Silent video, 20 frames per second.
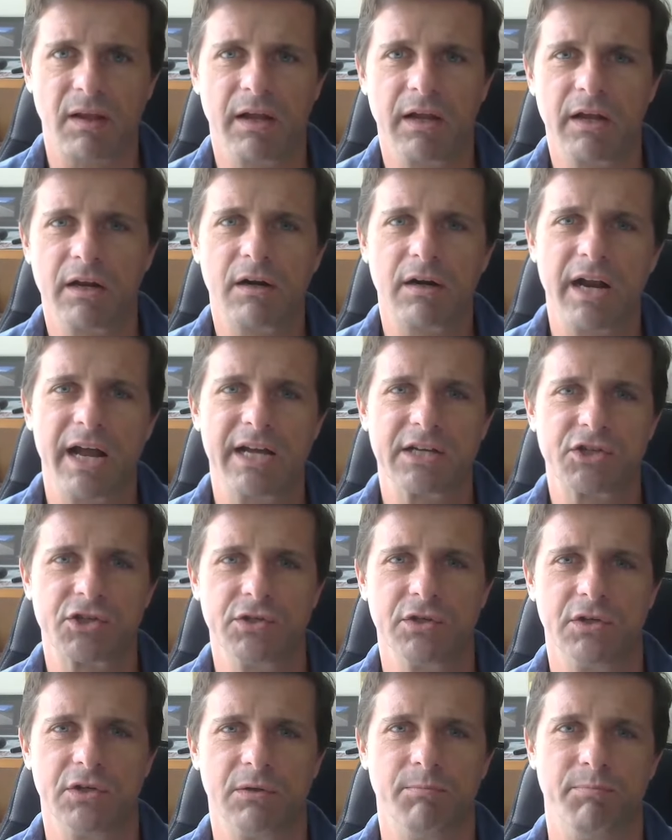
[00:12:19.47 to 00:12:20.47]

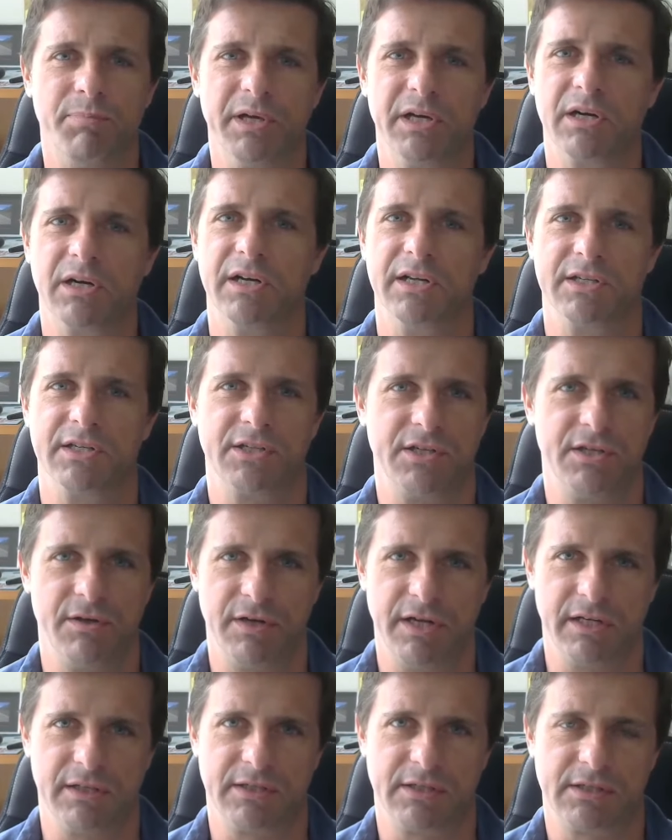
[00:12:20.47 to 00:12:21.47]
International Bitterness
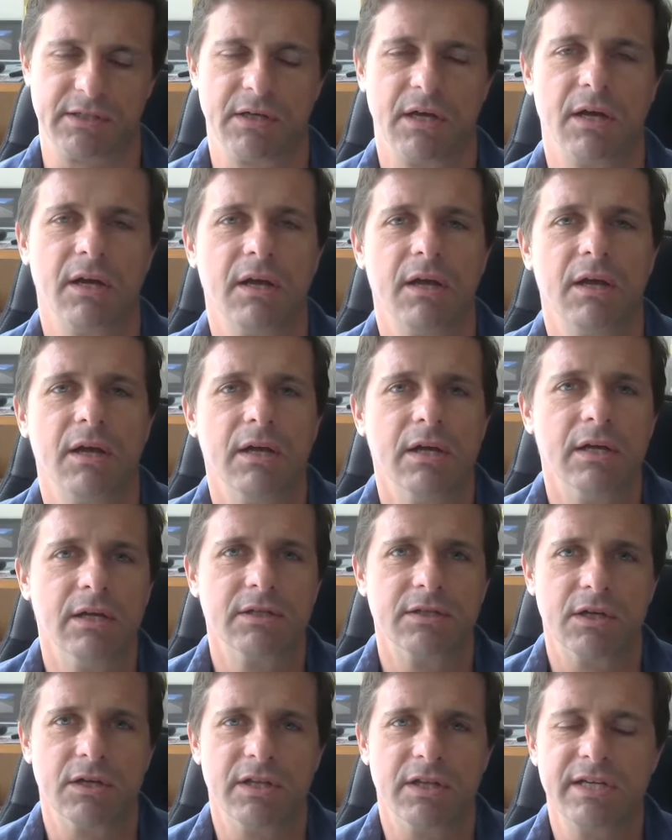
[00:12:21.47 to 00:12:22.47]
Units.
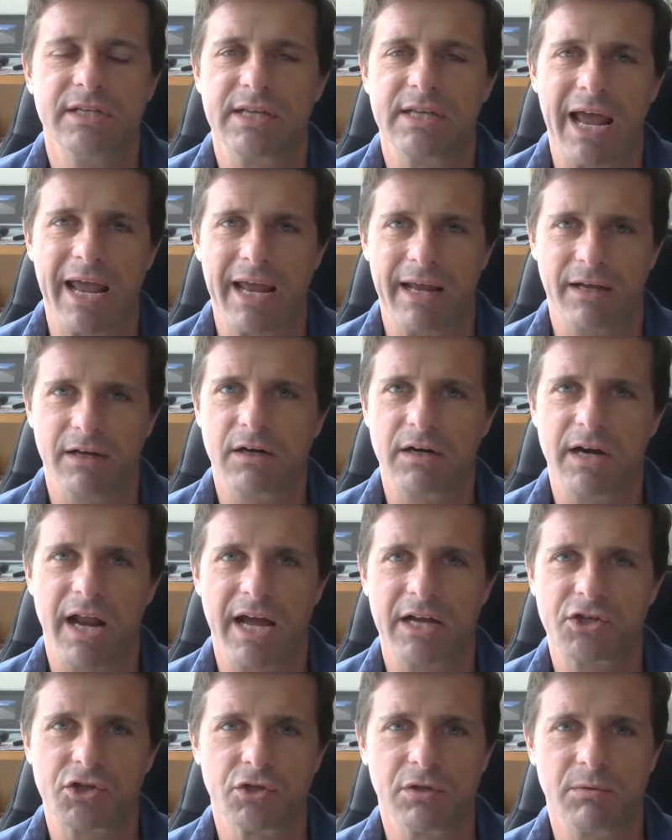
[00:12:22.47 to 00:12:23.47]
So these
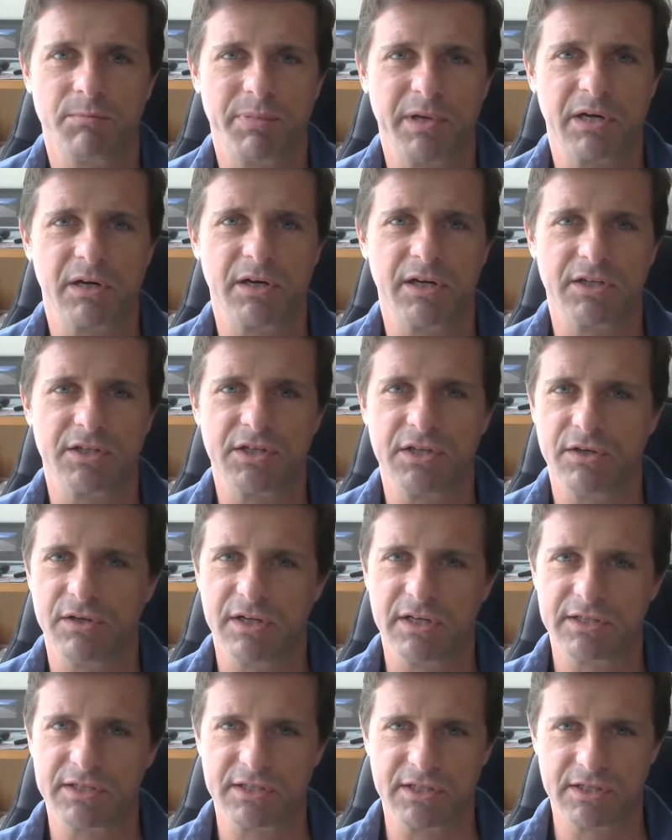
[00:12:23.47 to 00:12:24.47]
international bitterness
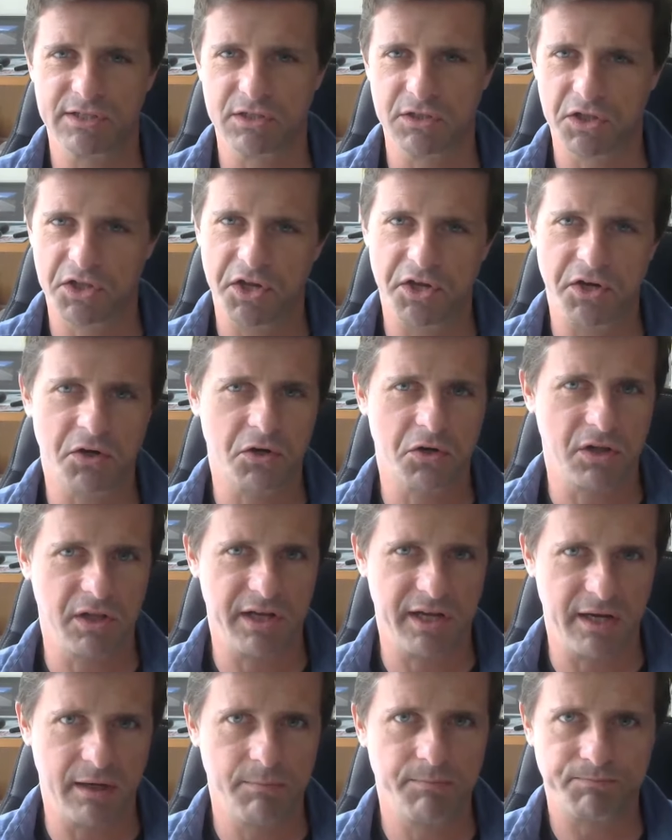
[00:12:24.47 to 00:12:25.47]
units is
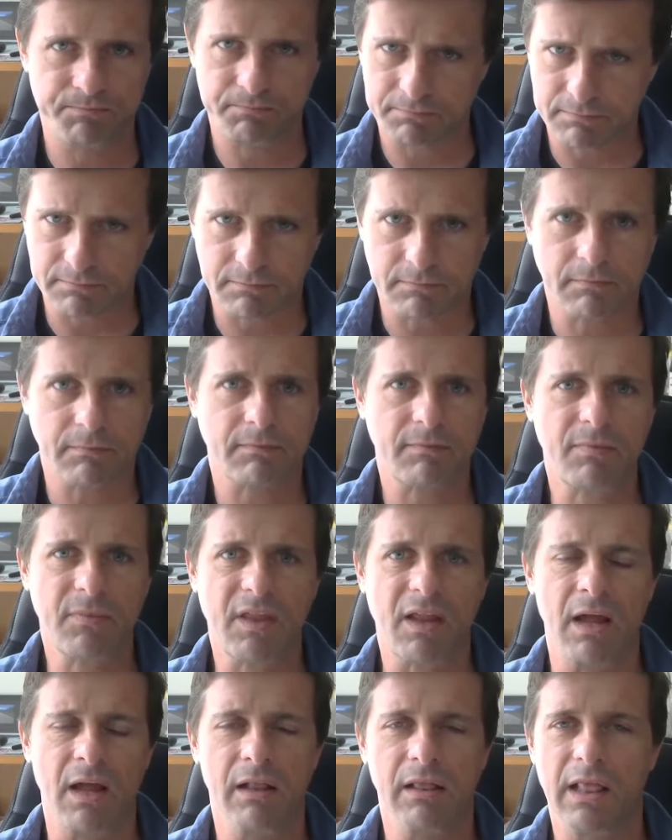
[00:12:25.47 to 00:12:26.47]
literally
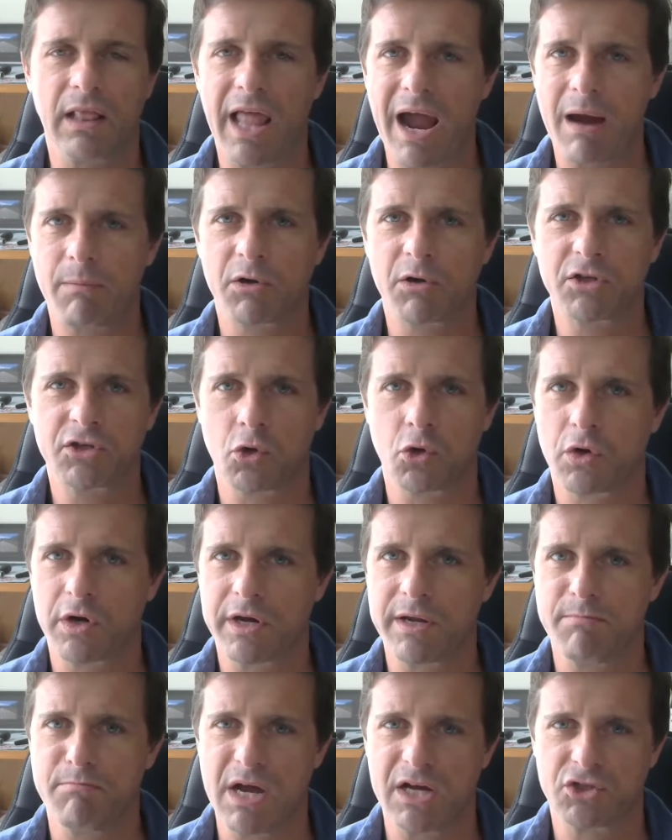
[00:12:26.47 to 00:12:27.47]
a
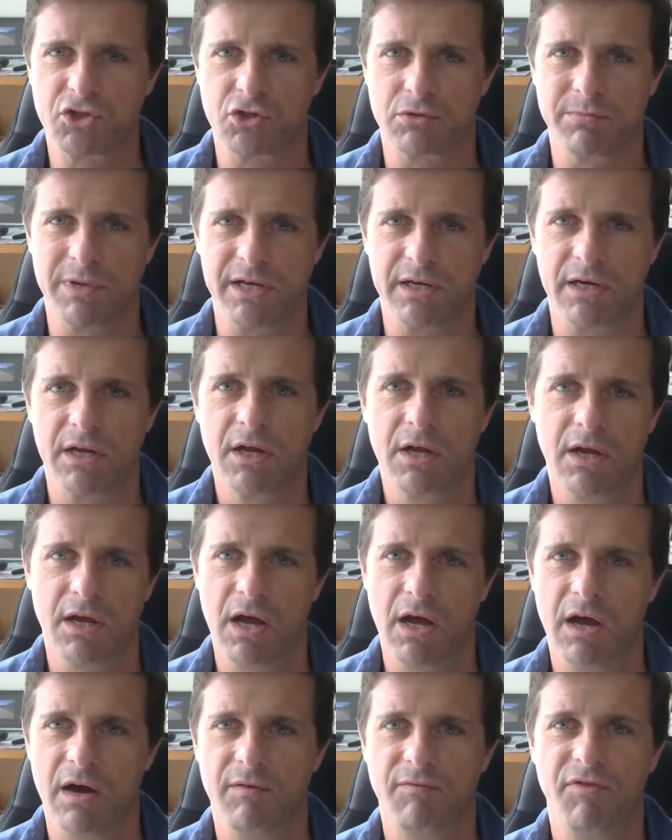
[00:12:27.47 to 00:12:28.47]
laboratory measurement
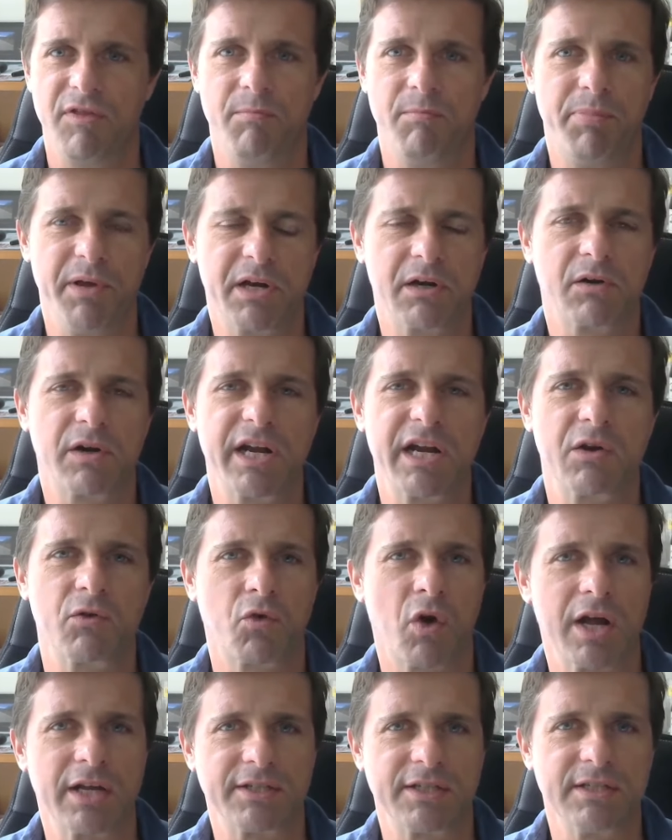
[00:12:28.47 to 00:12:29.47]
of the bittering
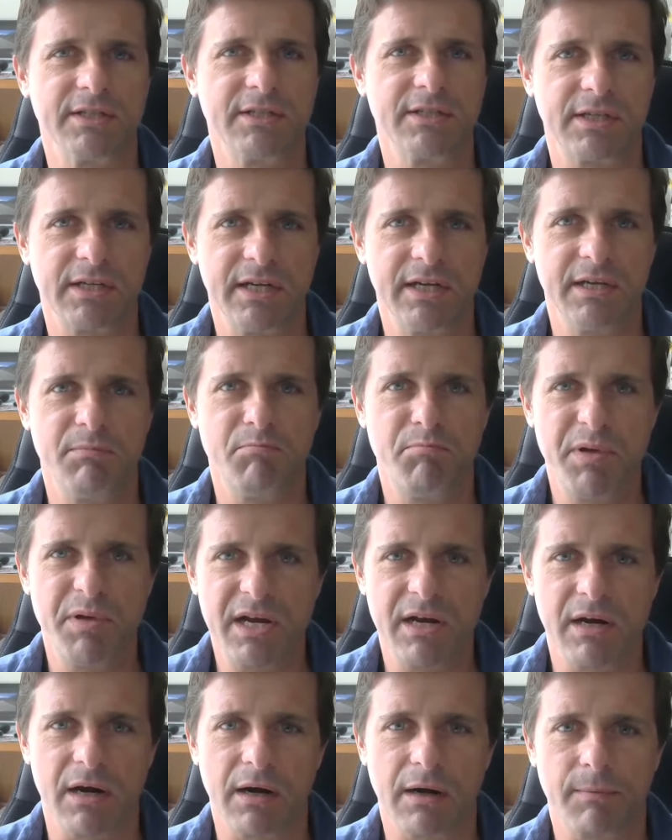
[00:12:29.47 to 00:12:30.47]
resins in
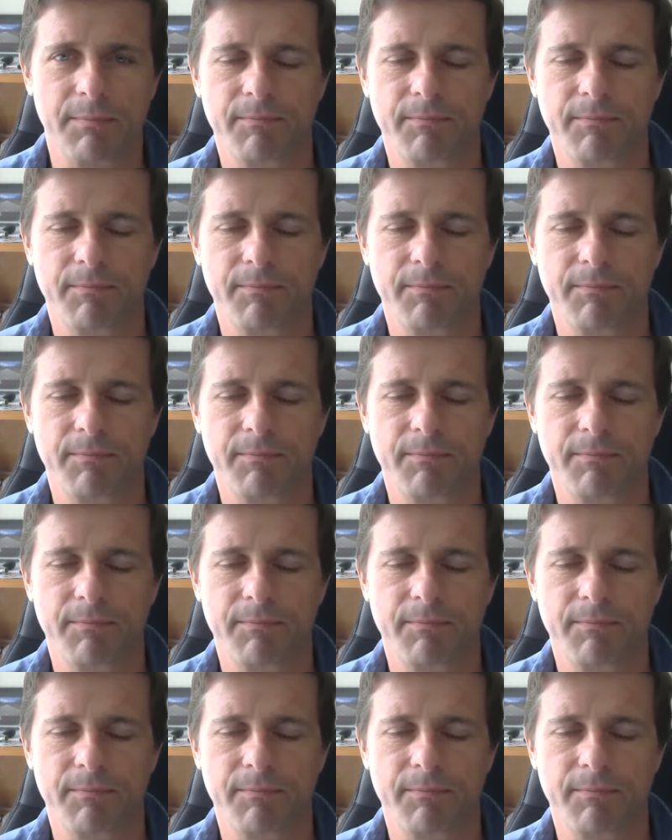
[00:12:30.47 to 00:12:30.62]
beer.